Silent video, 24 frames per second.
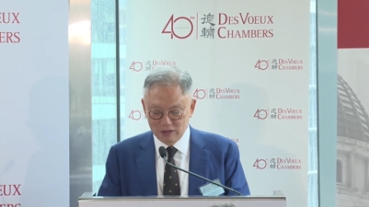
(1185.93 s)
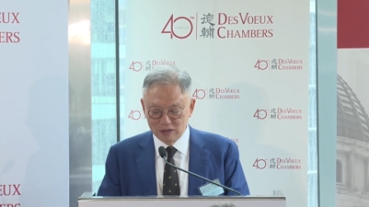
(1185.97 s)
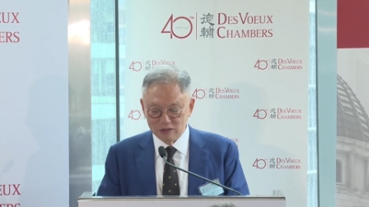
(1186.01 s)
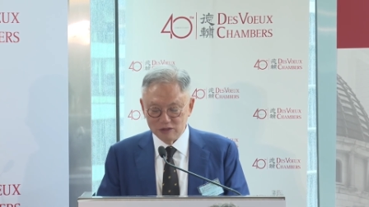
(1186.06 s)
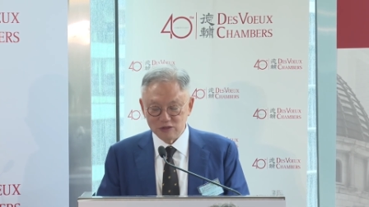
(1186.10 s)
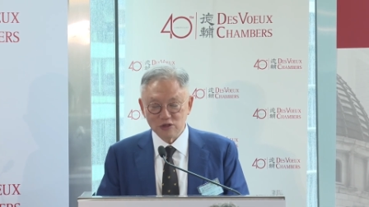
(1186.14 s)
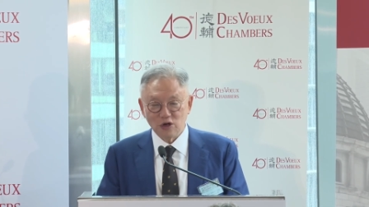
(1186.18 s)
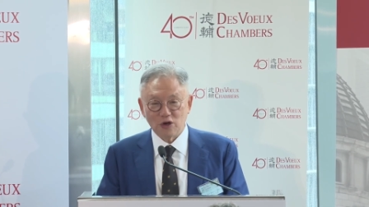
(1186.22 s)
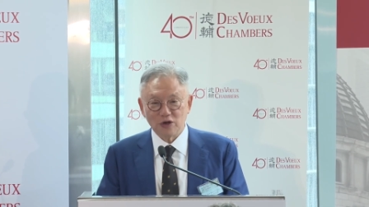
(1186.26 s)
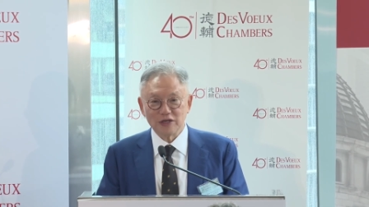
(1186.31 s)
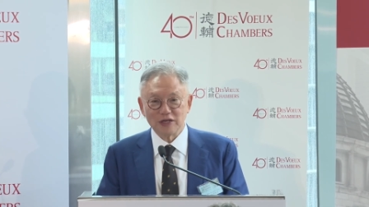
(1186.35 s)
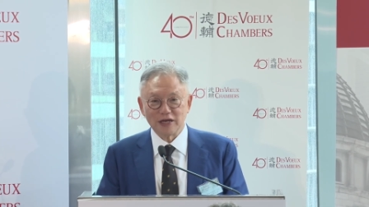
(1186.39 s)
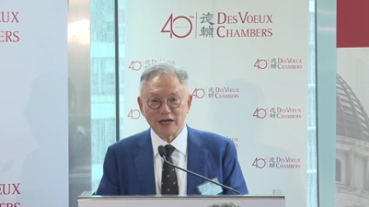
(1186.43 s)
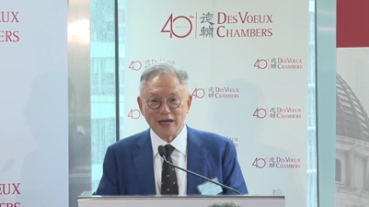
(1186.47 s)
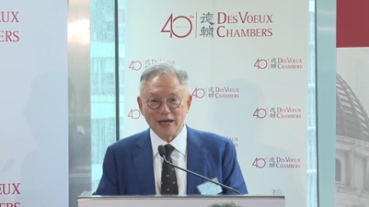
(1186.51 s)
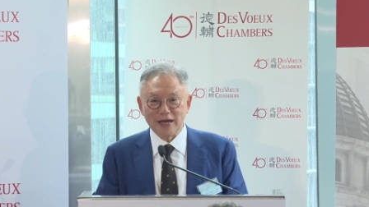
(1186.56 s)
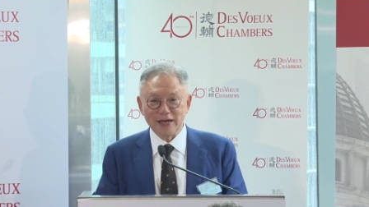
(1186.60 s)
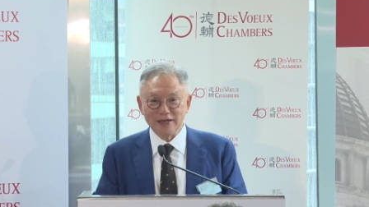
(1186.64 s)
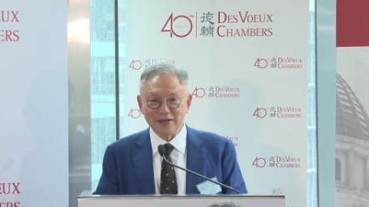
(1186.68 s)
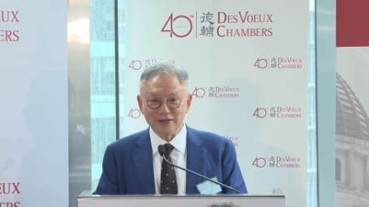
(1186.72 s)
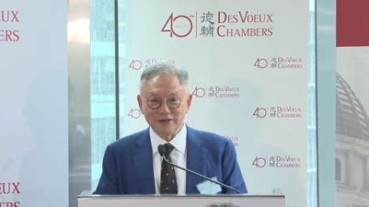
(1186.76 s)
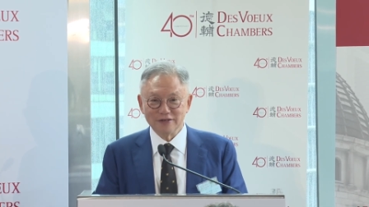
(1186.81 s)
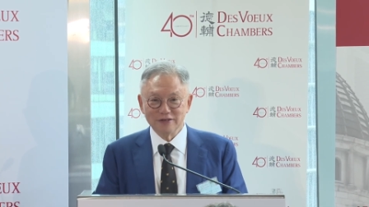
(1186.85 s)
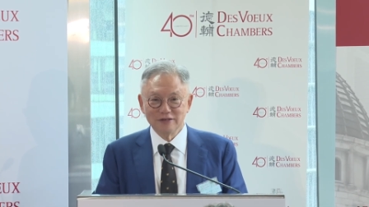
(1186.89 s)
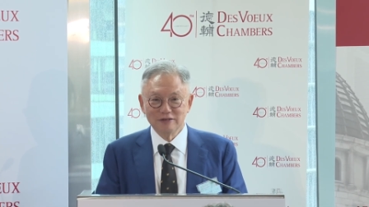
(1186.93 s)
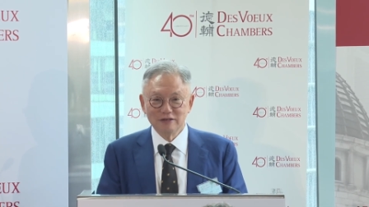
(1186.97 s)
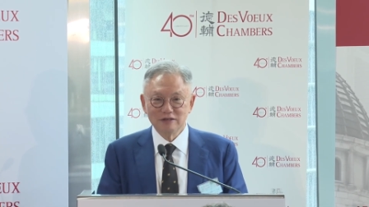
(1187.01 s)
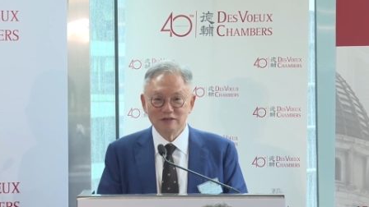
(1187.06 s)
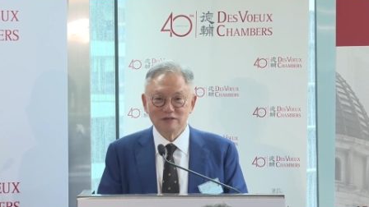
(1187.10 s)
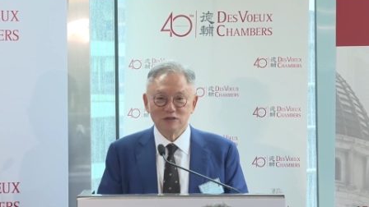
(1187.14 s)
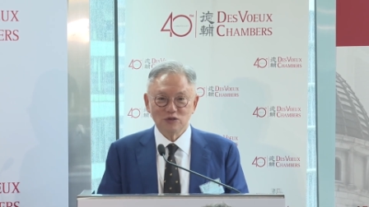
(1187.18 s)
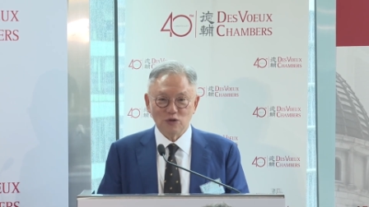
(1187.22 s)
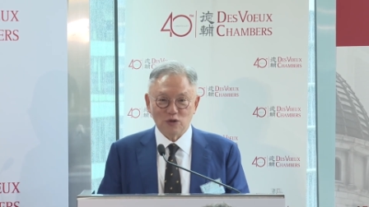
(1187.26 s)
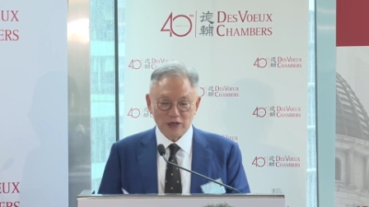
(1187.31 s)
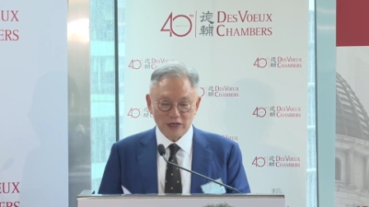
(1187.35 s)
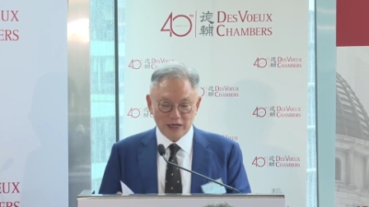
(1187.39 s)
not again,
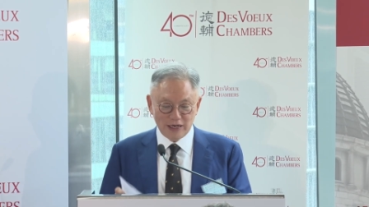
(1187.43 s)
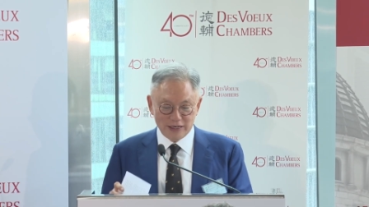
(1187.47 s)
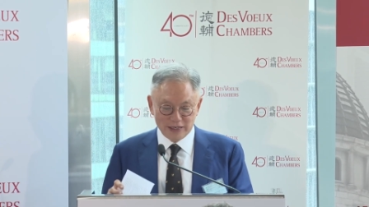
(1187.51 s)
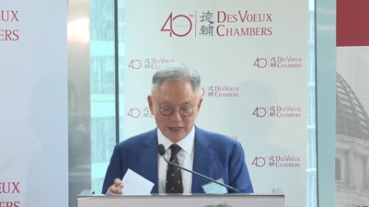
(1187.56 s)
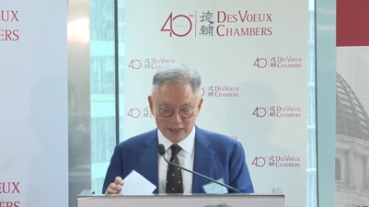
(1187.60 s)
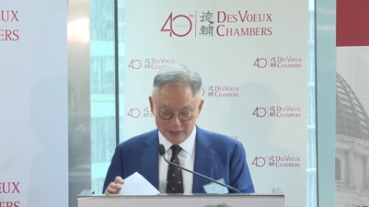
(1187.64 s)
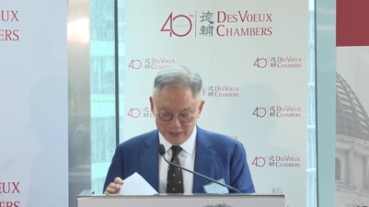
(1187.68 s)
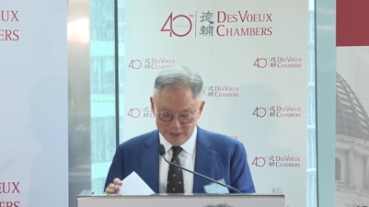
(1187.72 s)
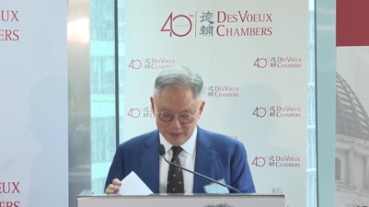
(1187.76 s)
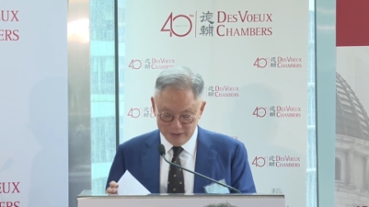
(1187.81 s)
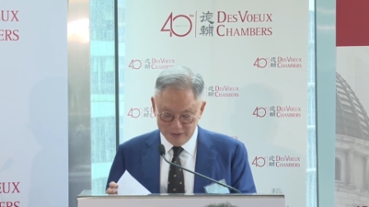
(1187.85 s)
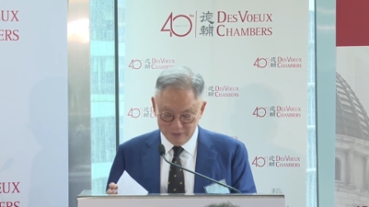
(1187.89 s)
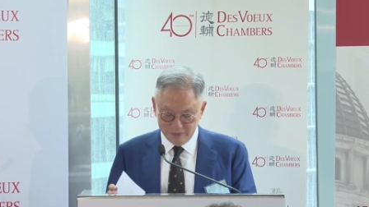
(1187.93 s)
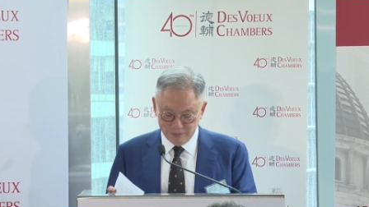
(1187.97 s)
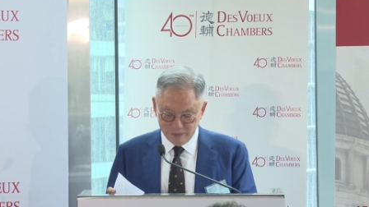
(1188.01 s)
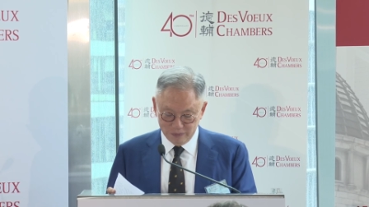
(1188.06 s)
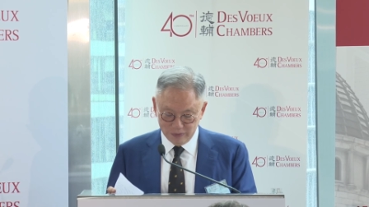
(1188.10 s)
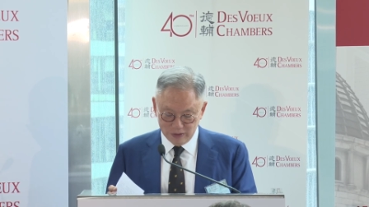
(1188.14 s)
not another